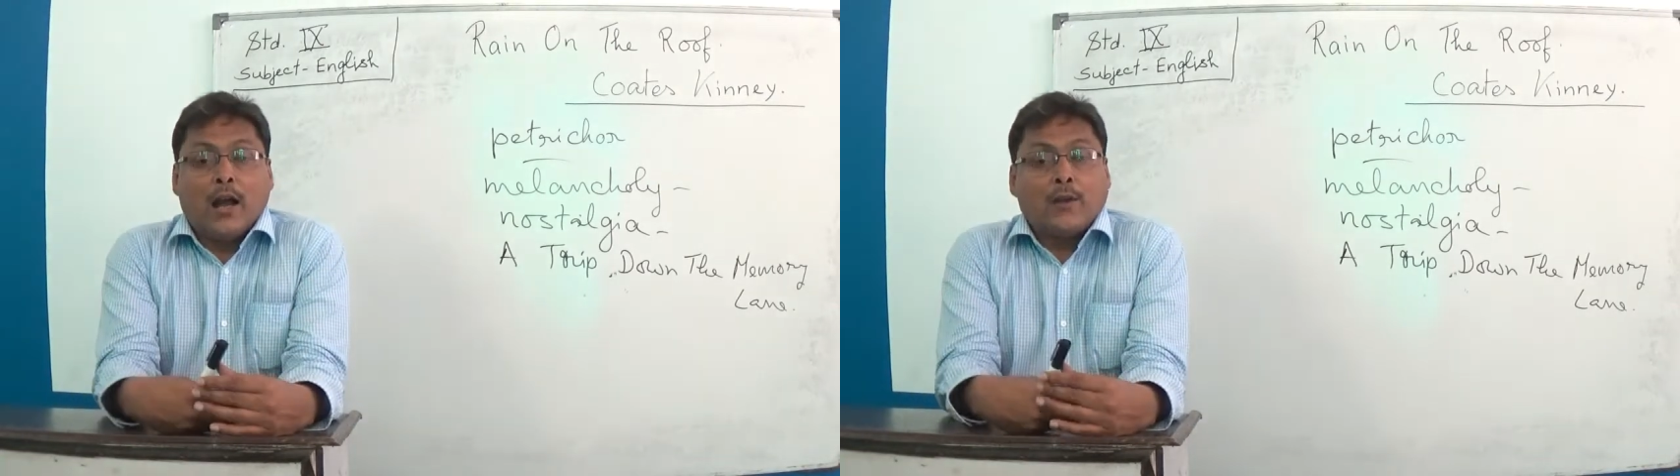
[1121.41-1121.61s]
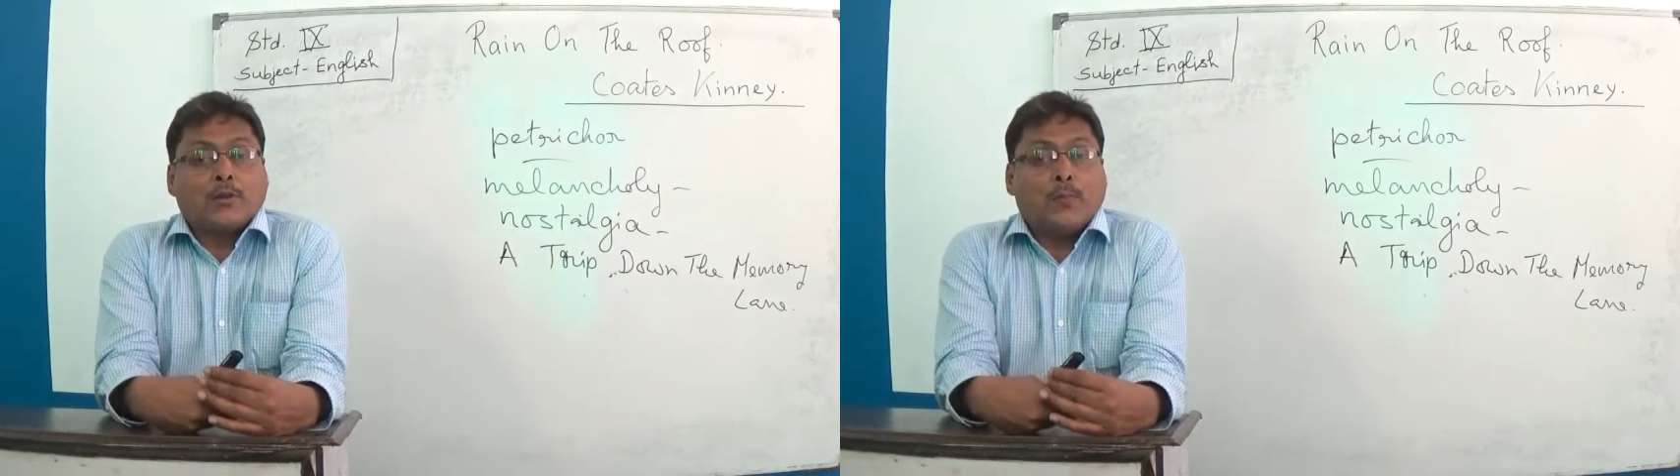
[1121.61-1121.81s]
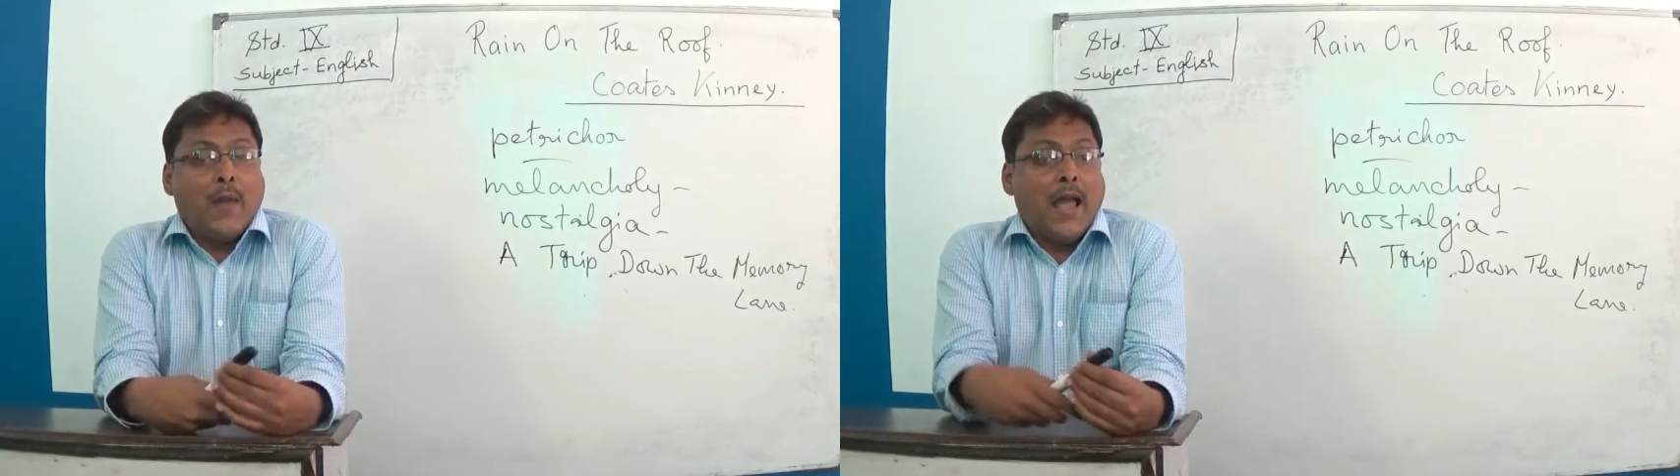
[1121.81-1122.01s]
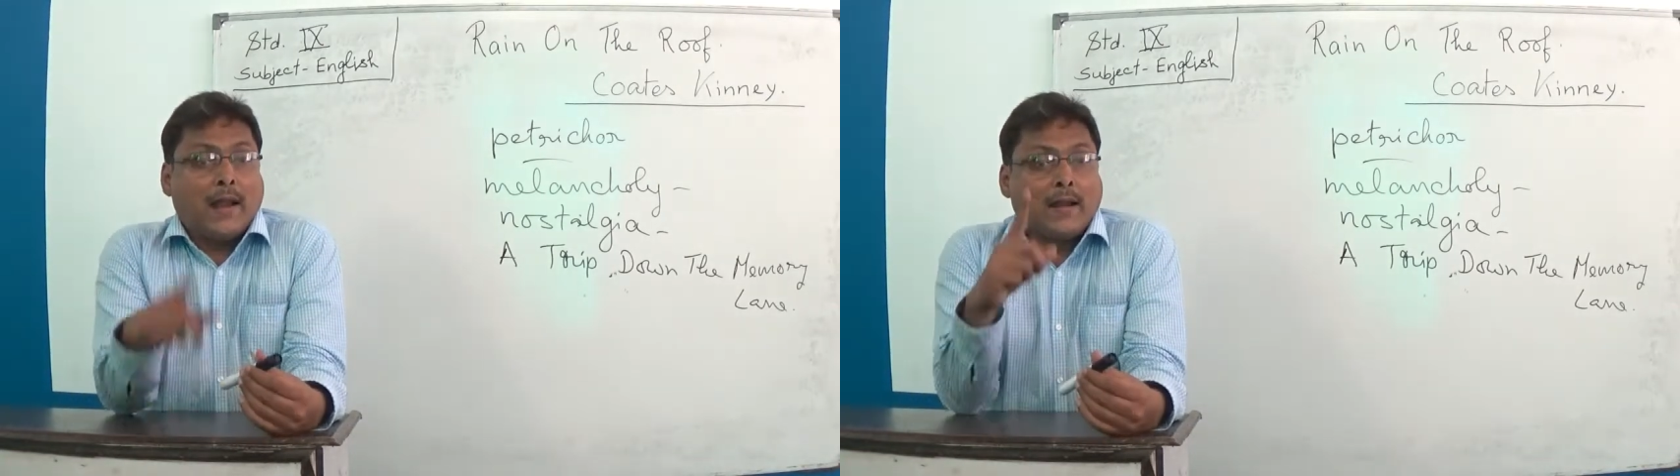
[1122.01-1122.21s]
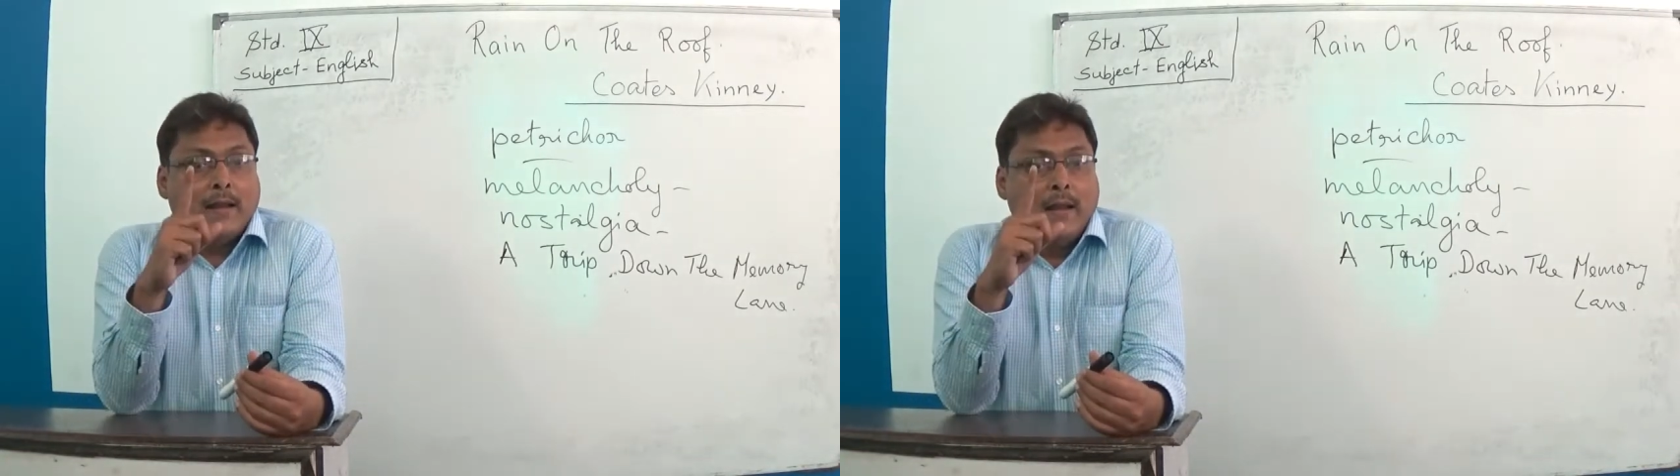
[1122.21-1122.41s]
comes
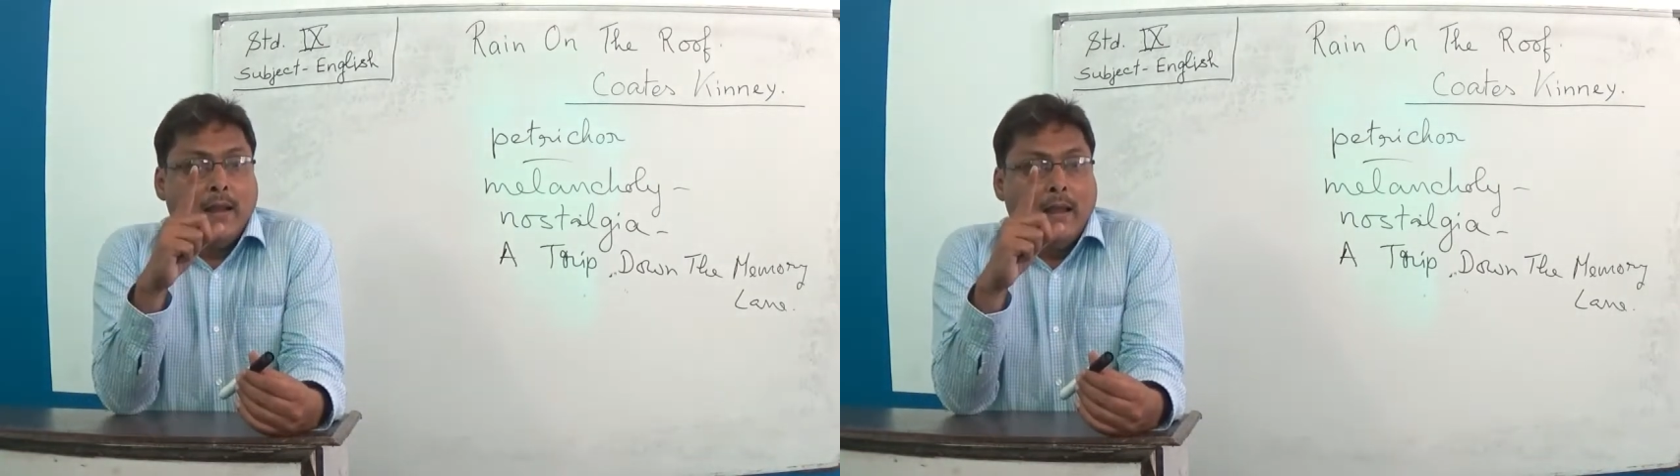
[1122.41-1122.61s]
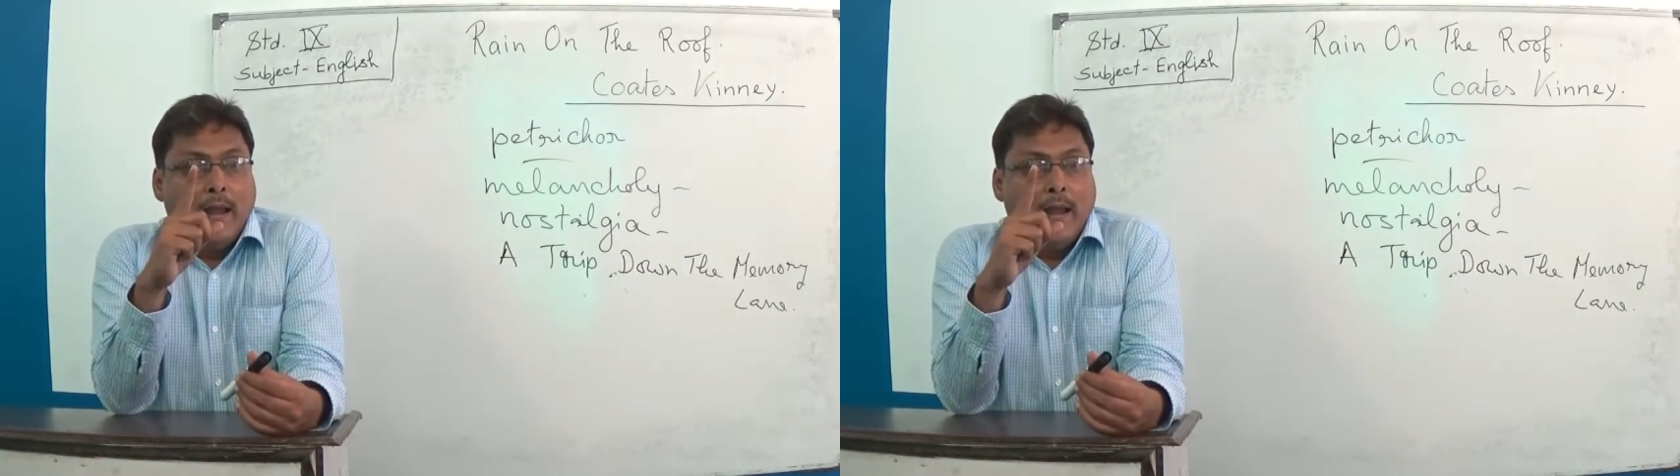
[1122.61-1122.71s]
back.